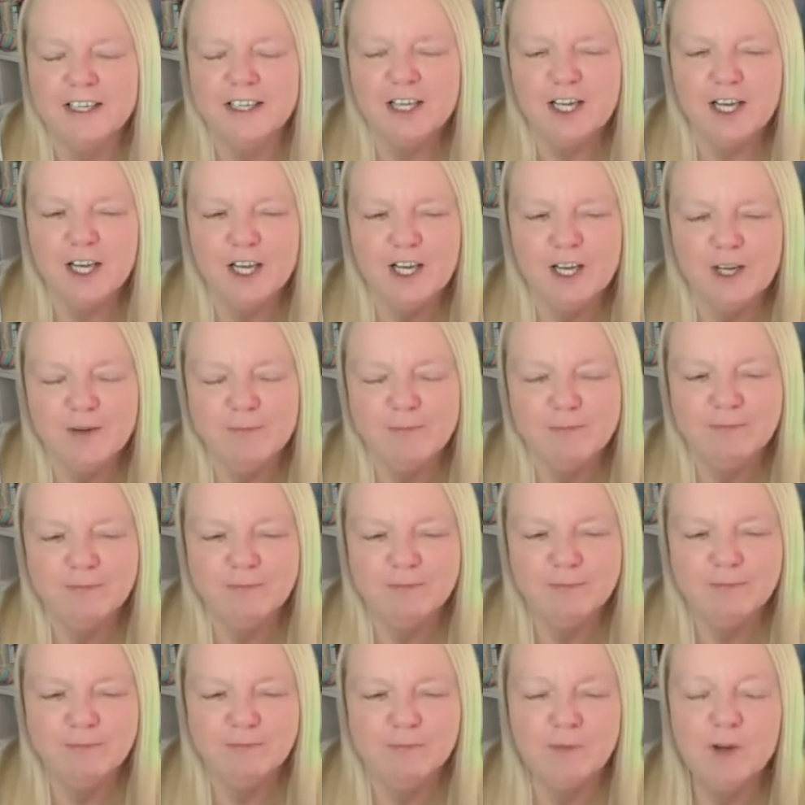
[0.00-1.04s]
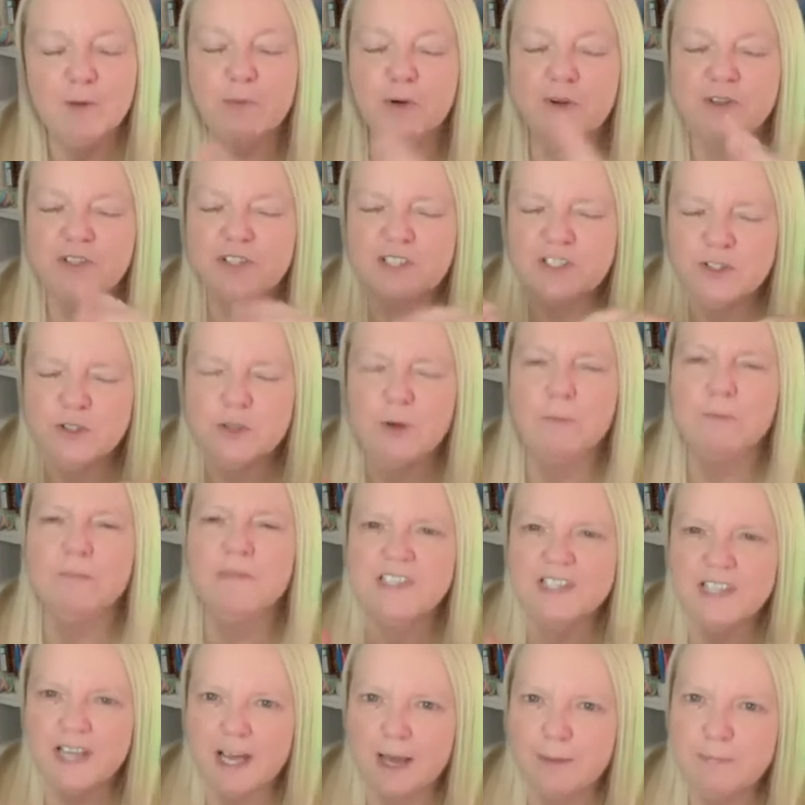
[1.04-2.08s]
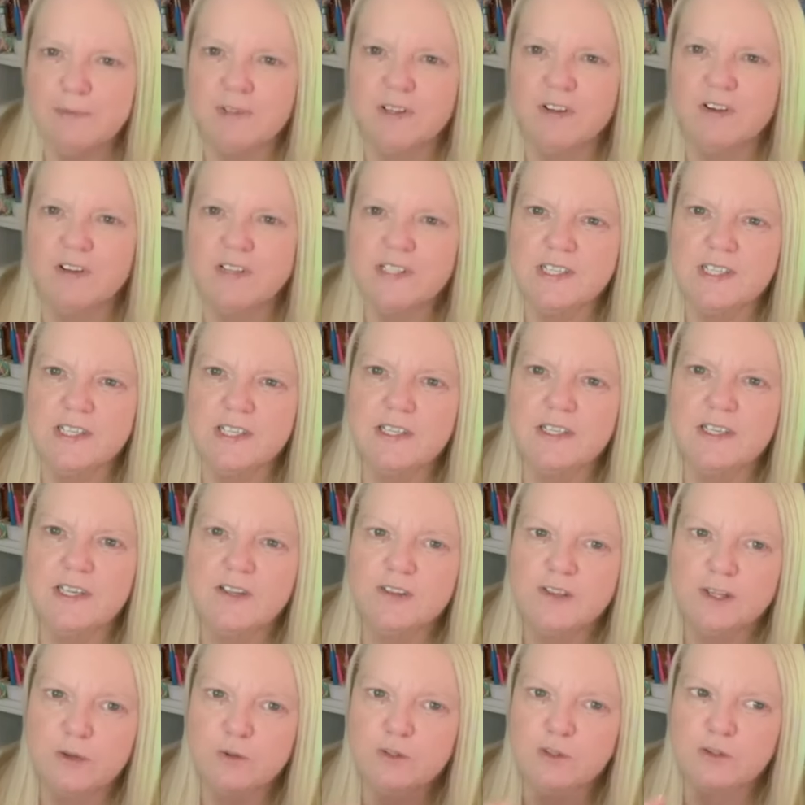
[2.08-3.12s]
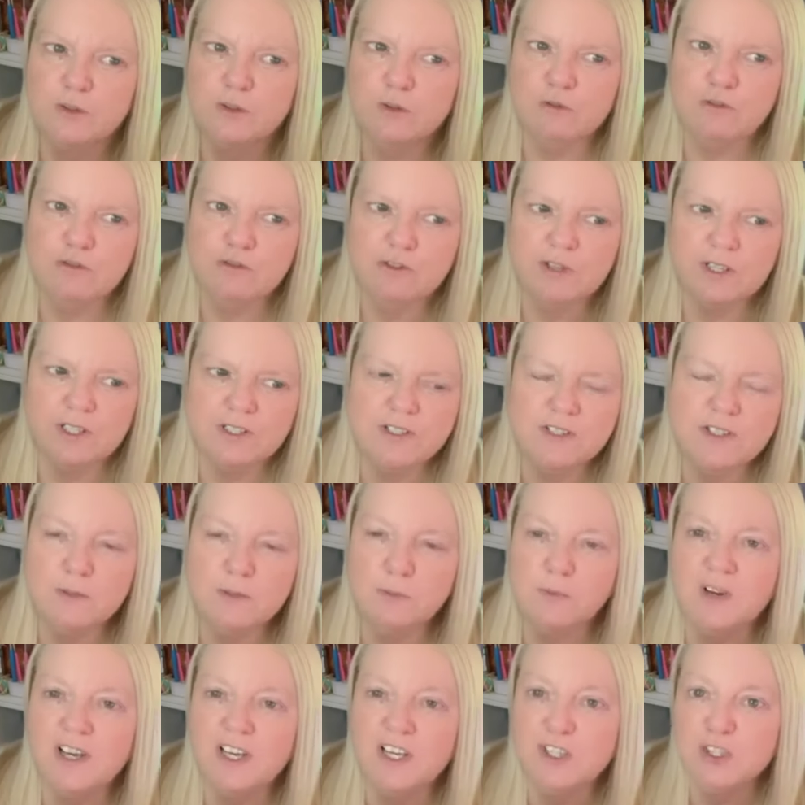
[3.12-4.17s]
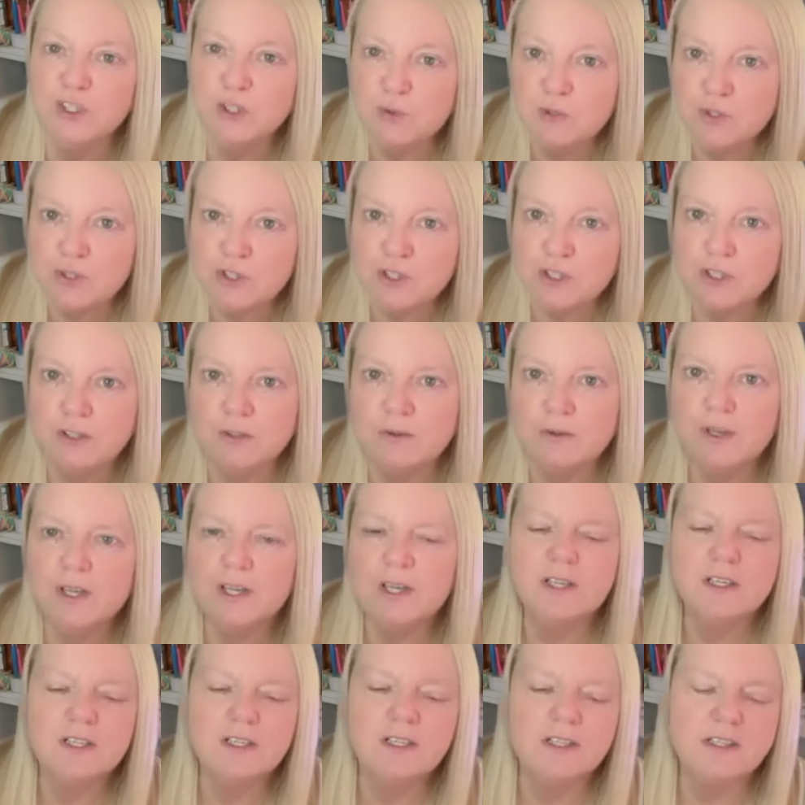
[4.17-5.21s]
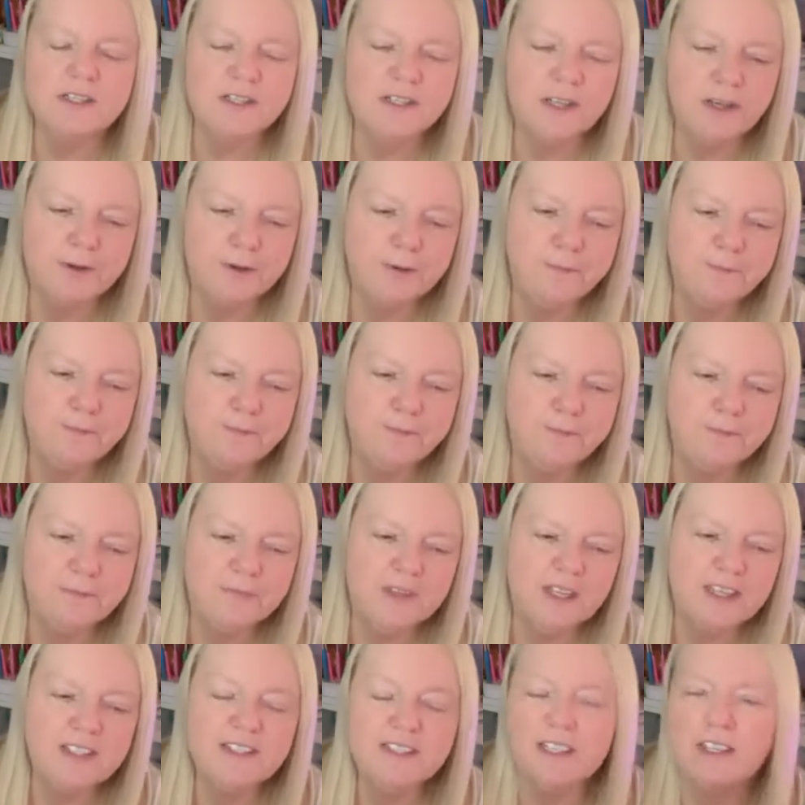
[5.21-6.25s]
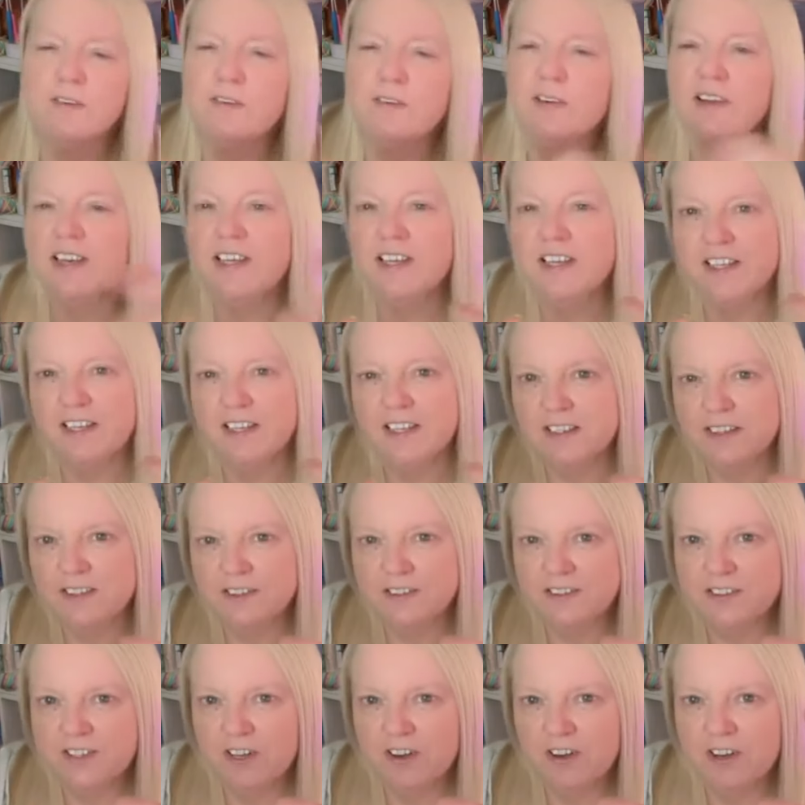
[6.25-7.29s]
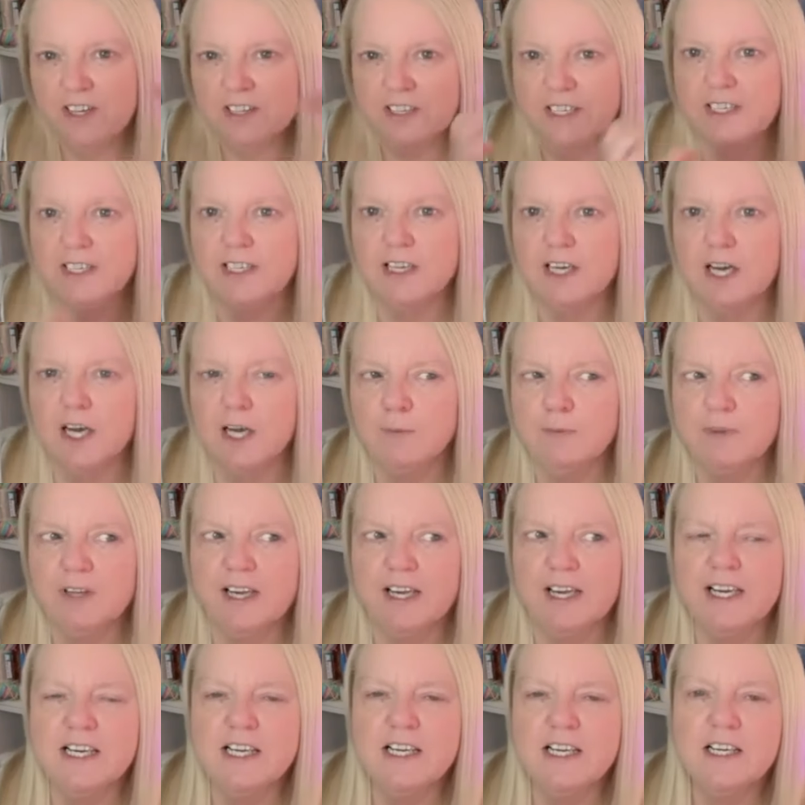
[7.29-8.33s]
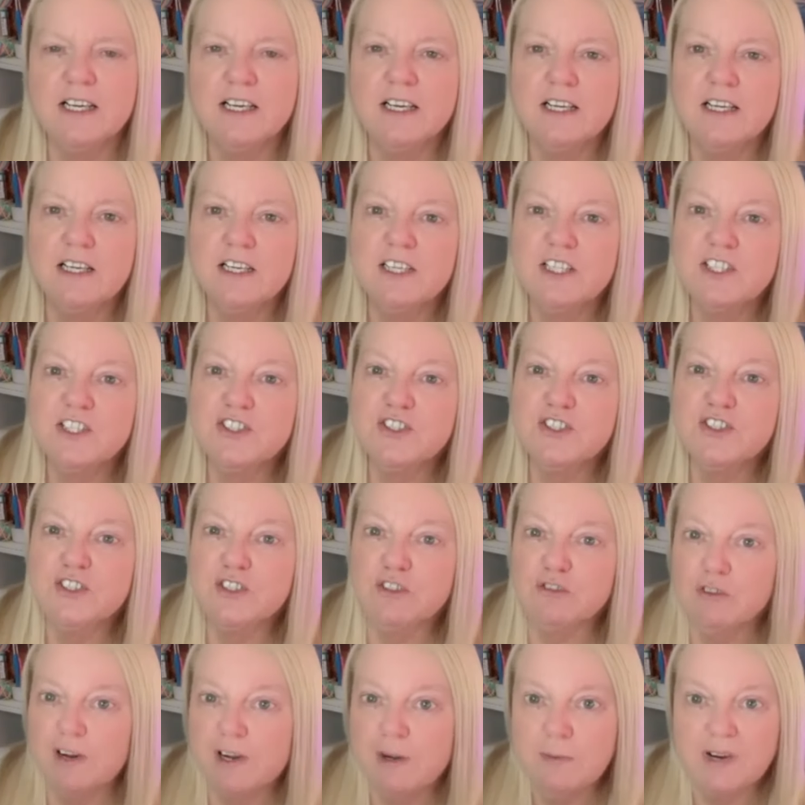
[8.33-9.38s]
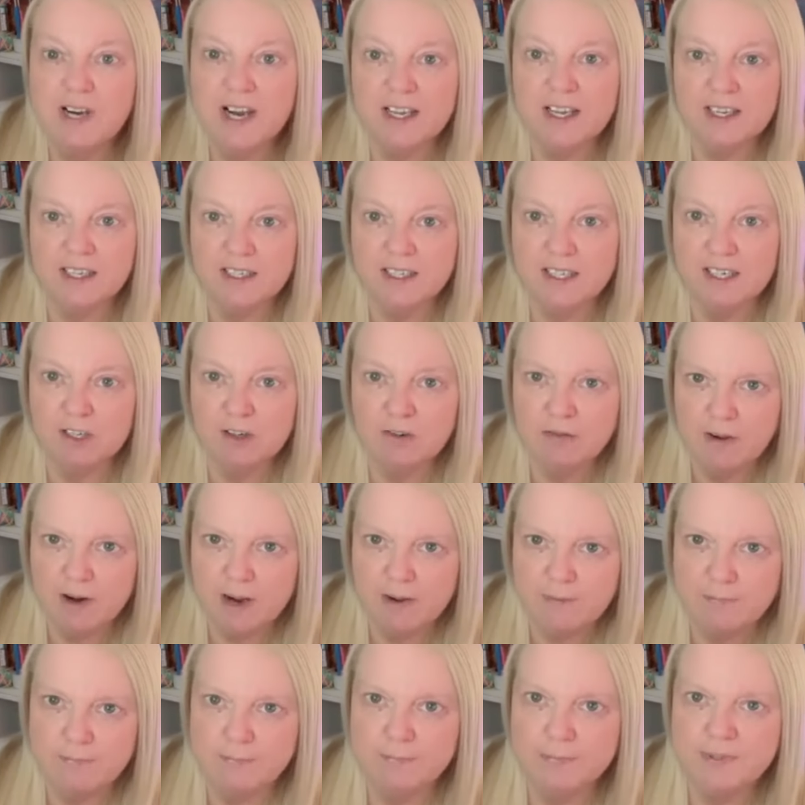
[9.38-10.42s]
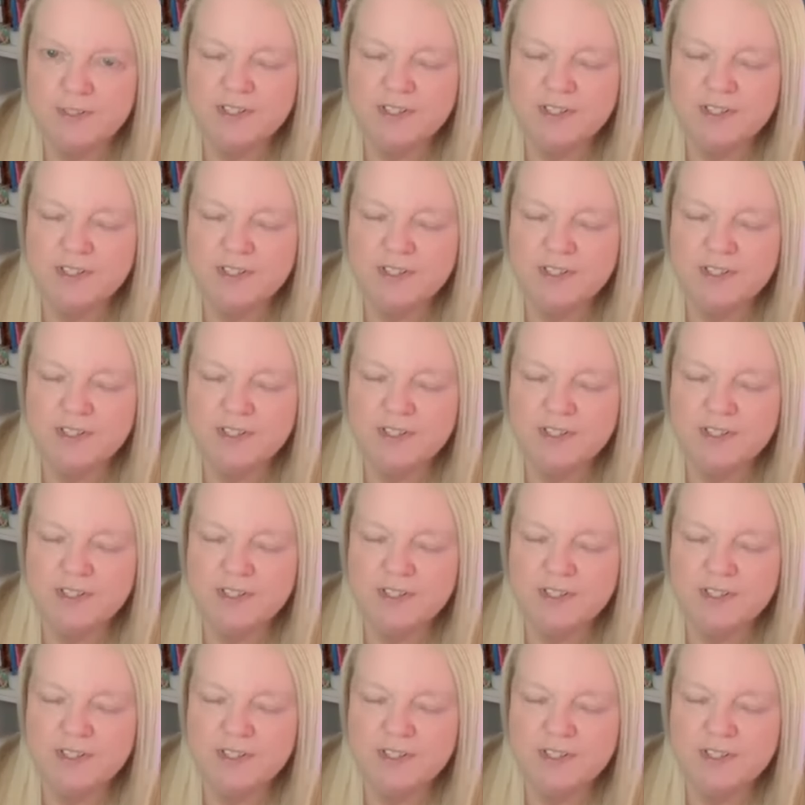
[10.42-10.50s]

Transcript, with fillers: Um, my body's not metabolizing those nutrients the way it used to. So instead of a little tightening, I'm getting screaming agony cramps.